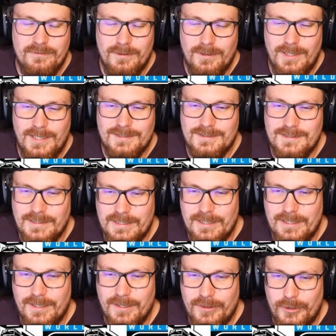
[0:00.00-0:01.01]
for less than
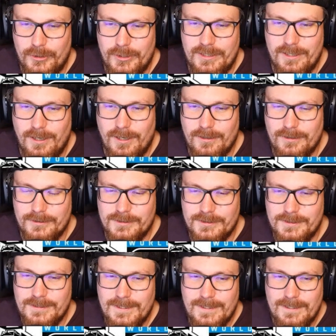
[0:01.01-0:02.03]
$30.